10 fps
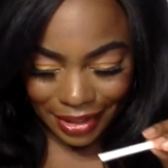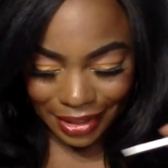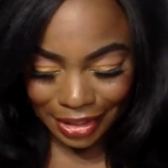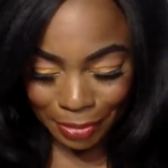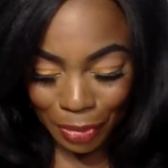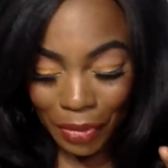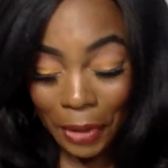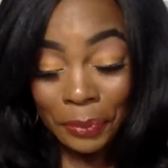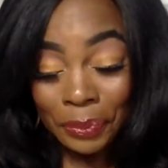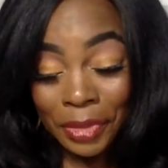let's move
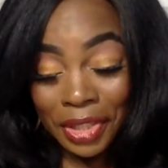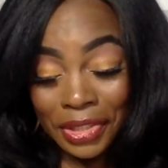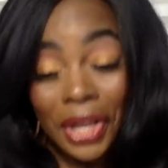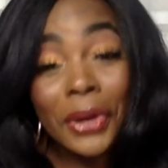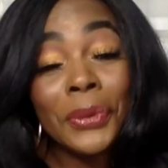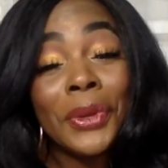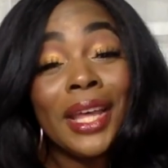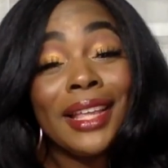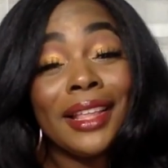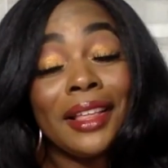on. So,
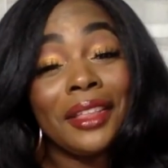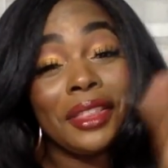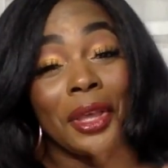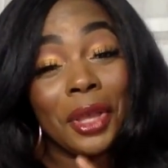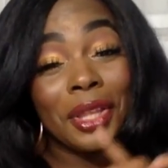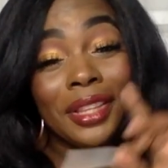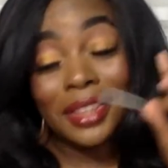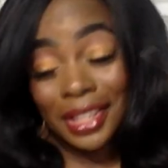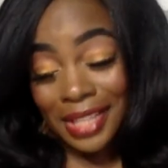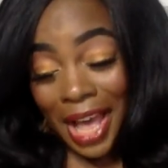The,
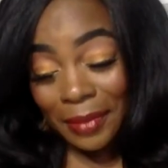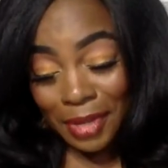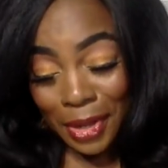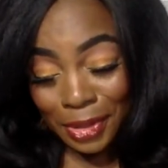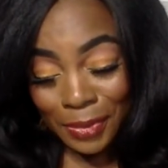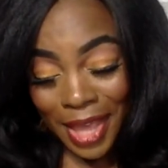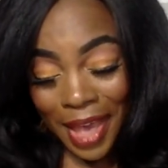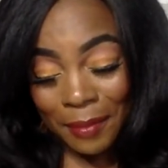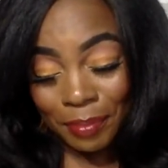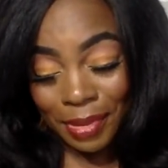the top notes, we
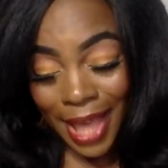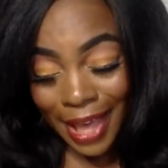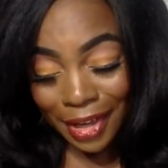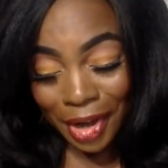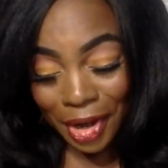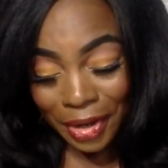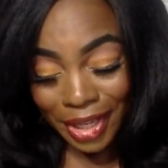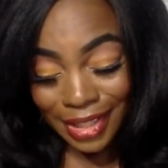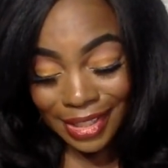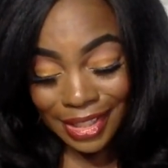have black
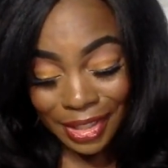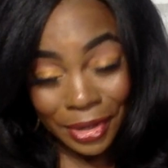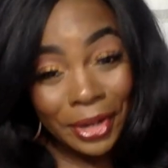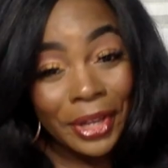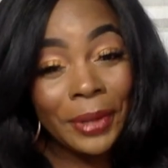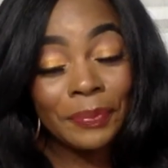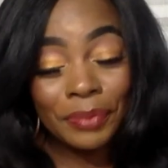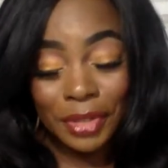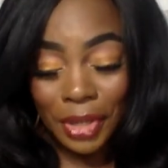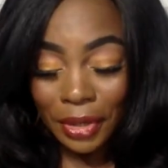currant syrup,
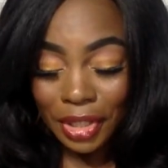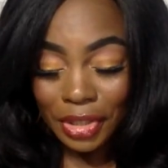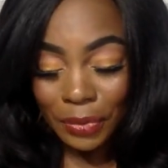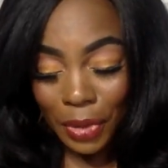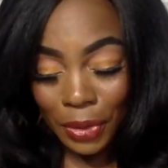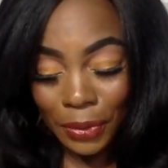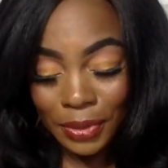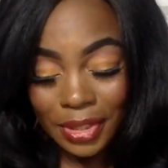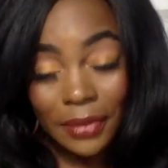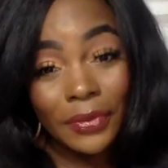Turkish
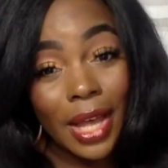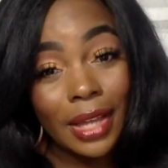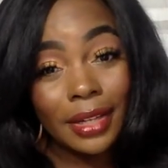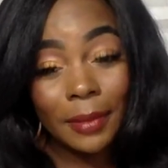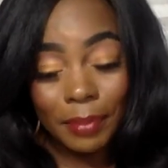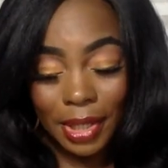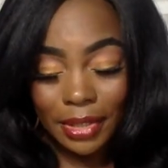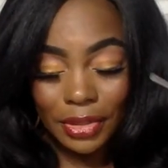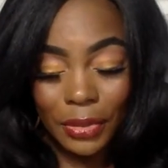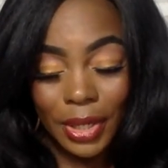rose, Davana,
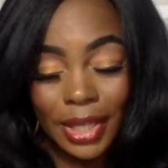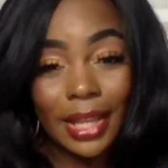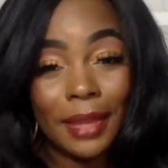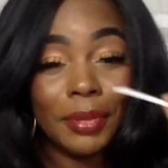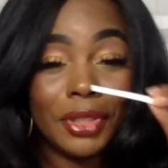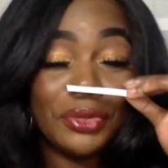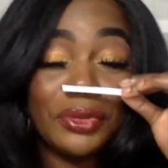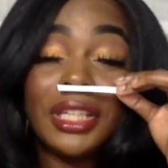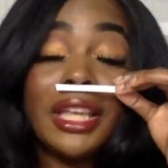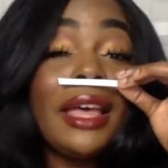benzoin, and
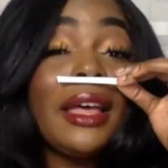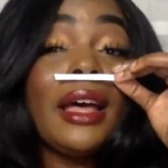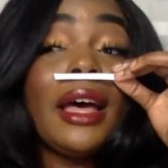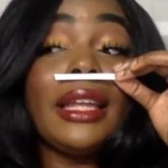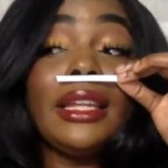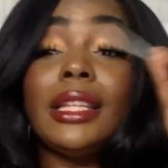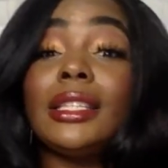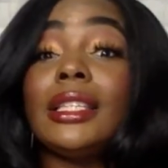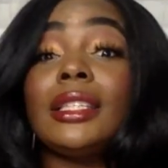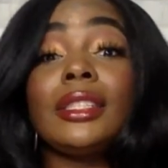patchouli. Honey,
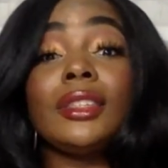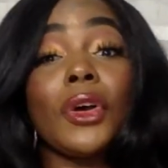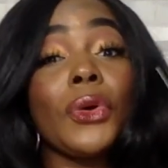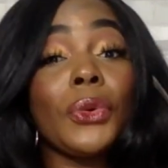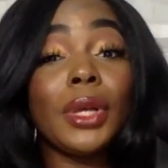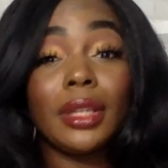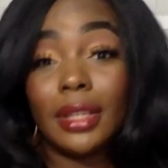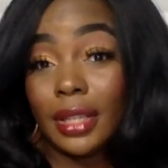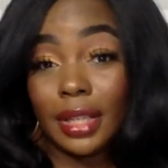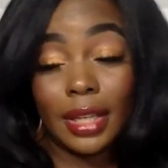this is so
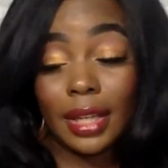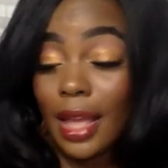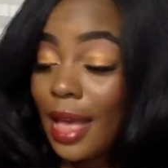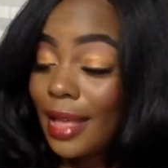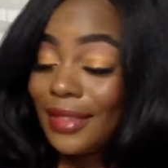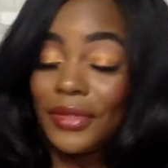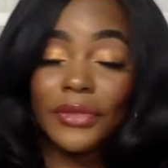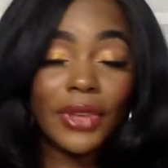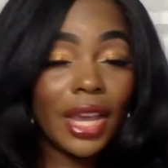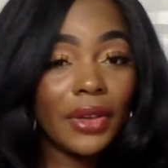good.
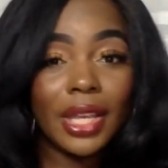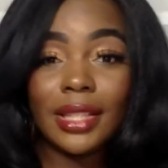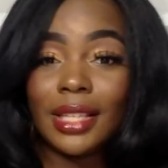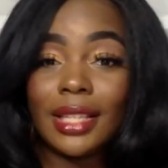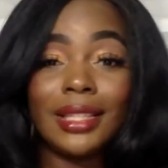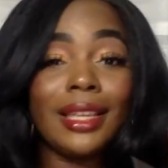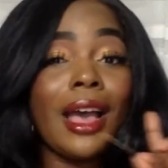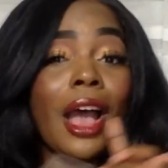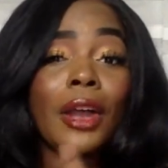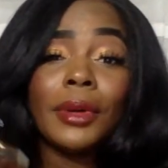Very addicting.
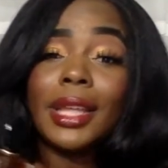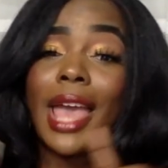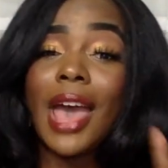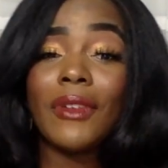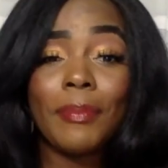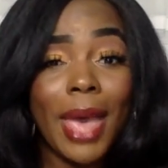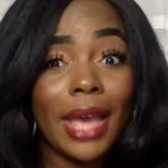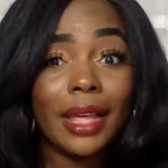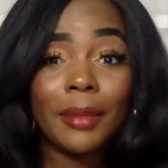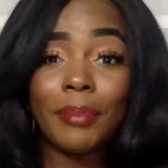I already have a
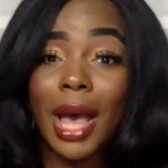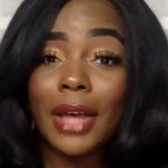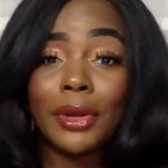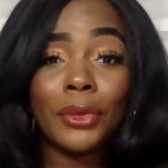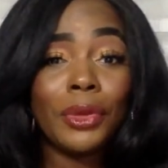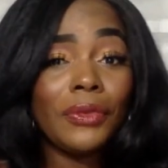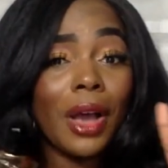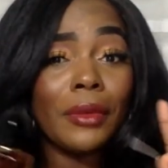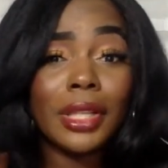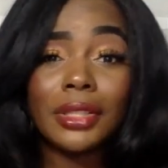backup bottle. We've
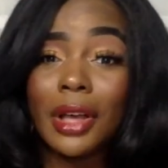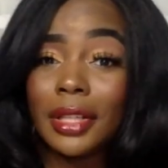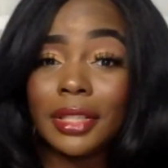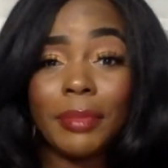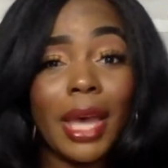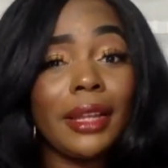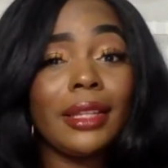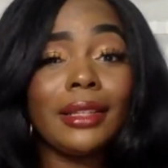already talked about